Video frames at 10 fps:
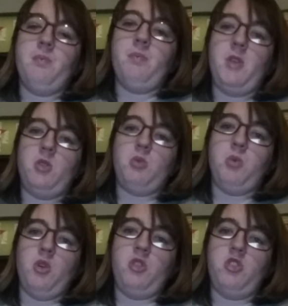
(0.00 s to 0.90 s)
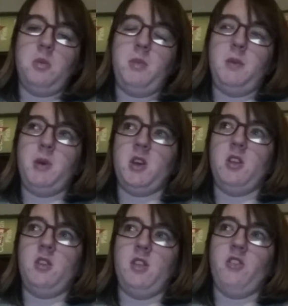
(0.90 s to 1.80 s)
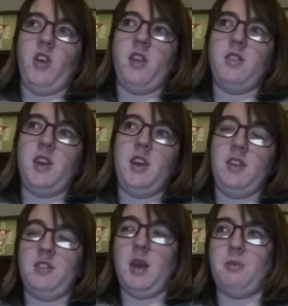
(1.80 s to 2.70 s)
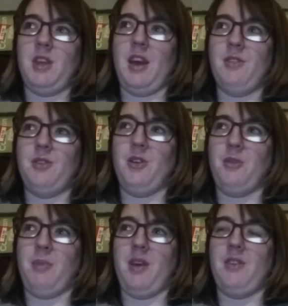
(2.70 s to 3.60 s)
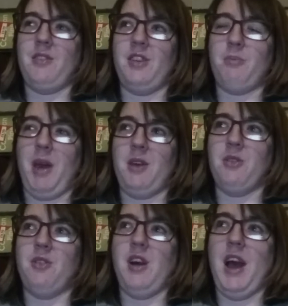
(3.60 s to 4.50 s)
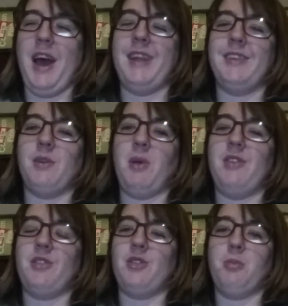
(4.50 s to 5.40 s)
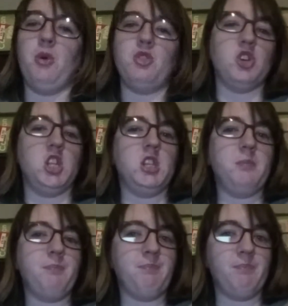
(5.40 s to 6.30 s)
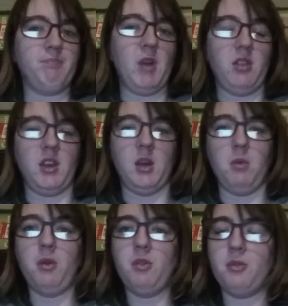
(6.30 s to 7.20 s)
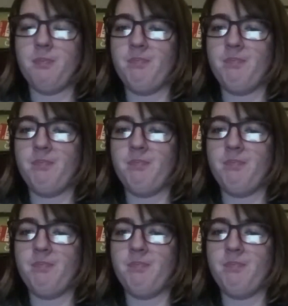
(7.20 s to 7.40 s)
This was simply because of the fact that he'd skipped out on his bail and went to Portugal, I think it was,